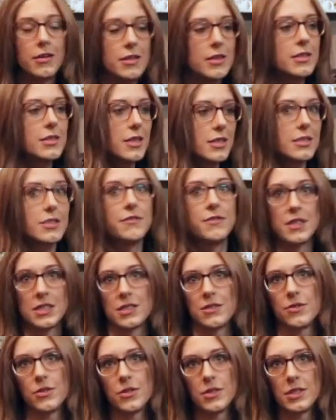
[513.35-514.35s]
these kinds of
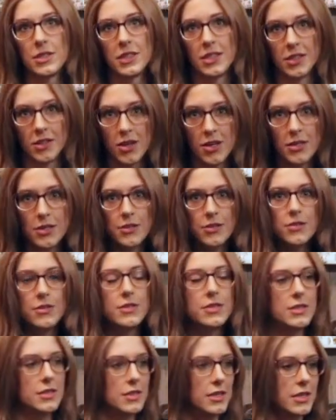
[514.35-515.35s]
festivals and
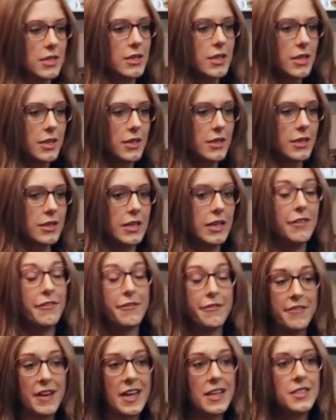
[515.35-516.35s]
concerts and
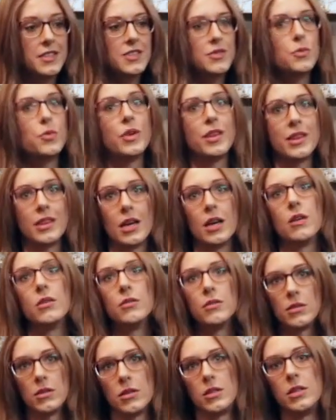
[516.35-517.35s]
events
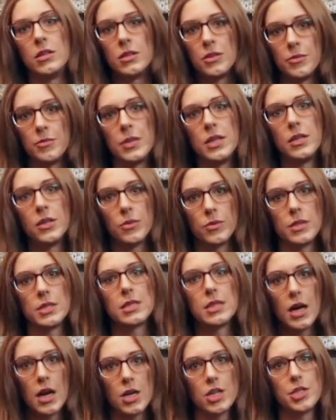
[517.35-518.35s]
without, you know, being the
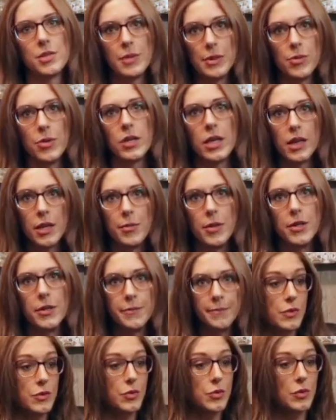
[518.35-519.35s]
ones to actually put them
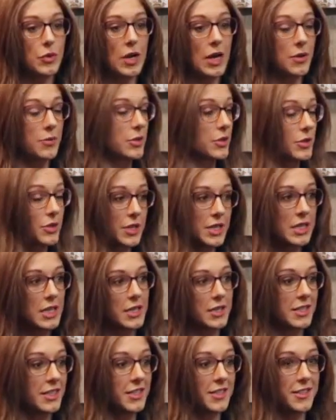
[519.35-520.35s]
on. I was looking
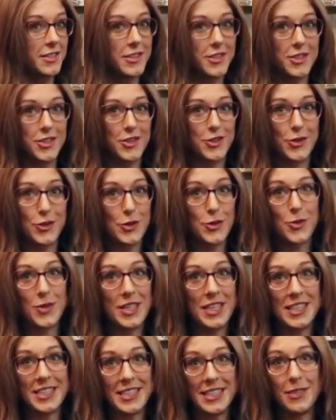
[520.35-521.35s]
at the
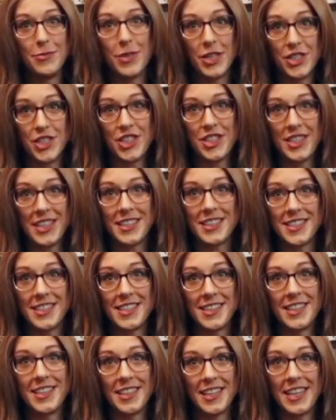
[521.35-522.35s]
2018 budget
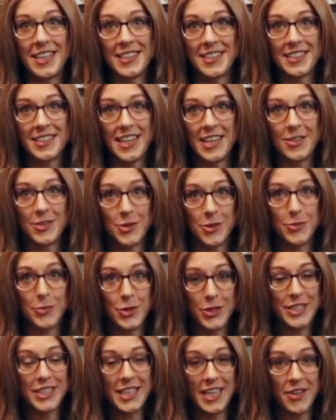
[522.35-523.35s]
that's the last council
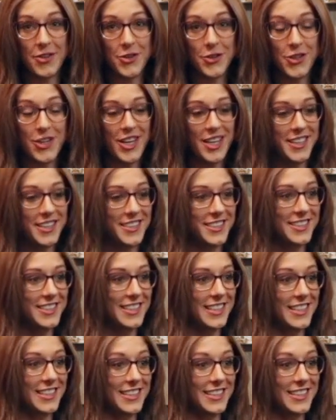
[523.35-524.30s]
put together, and